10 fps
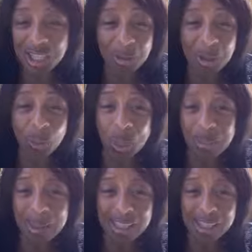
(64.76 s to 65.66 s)
some of the we
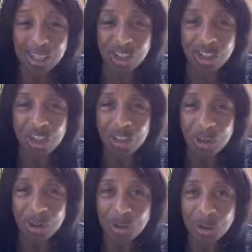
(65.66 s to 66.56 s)
passages
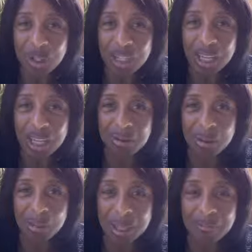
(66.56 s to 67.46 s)
those were the times
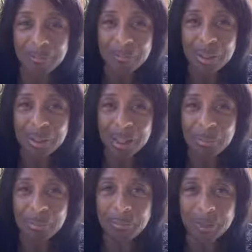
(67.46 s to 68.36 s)
when the
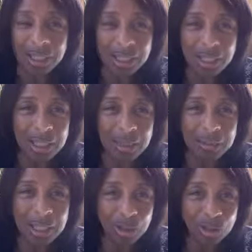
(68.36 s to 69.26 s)
the um,
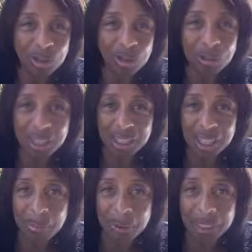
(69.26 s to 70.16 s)
Dr. Luke was
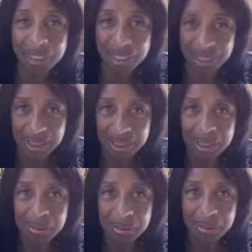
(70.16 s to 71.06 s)
accompanying
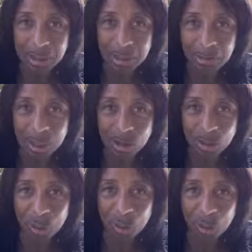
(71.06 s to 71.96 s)
the apostle
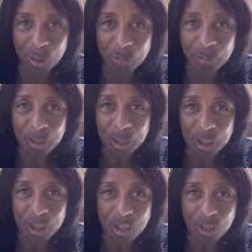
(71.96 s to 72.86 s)
Paul on
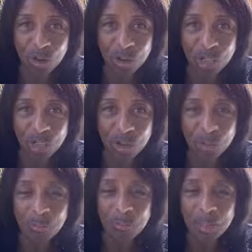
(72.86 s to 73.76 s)
his journey so
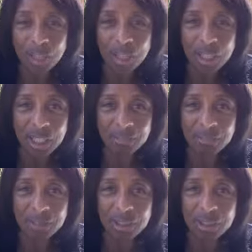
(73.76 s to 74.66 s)
um,
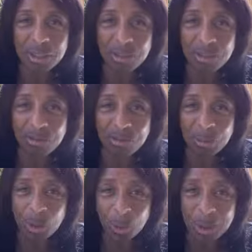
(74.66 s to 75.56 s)
from
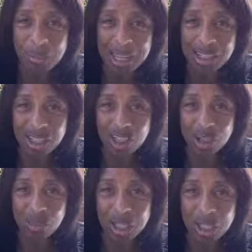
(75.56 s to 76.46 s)
the we passages
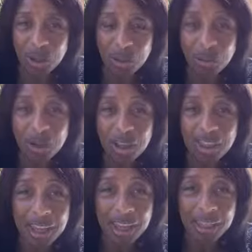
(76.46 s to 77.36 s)
we know
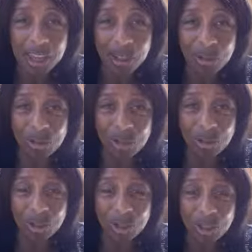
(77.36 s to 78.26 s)
that Dr.
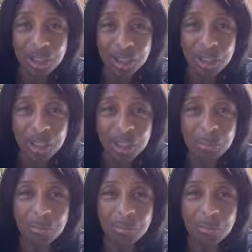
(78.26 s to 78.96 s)
Luke uh,